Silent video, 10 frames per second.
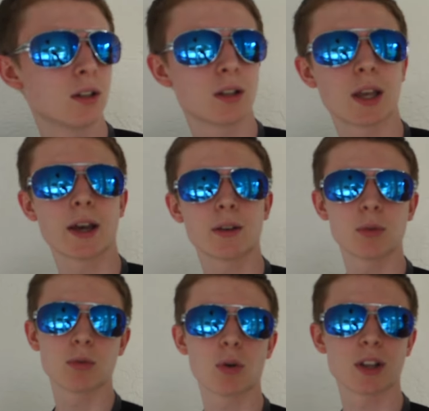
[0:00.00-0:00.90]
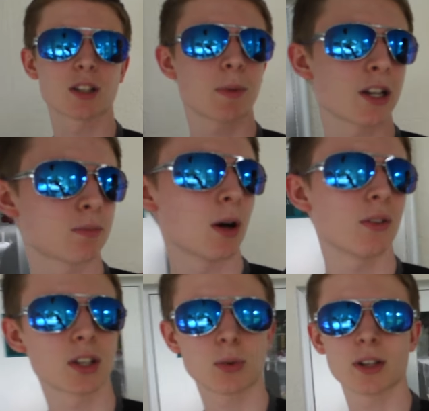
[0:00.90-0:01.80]
Yeah, we rode like Splash Mountain
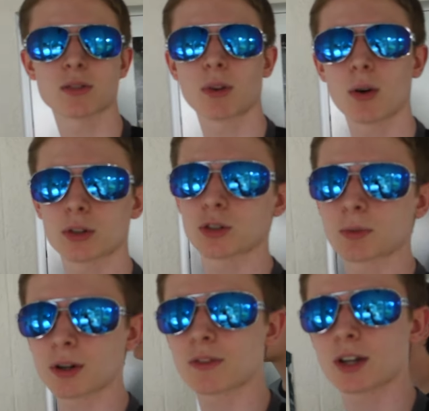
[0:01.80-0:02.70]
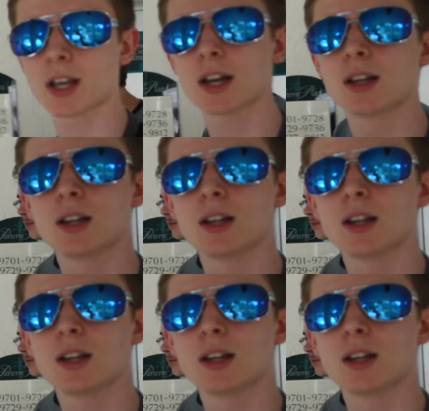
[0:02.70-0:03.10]
like twice in a row, which was pretty fun. Yeah.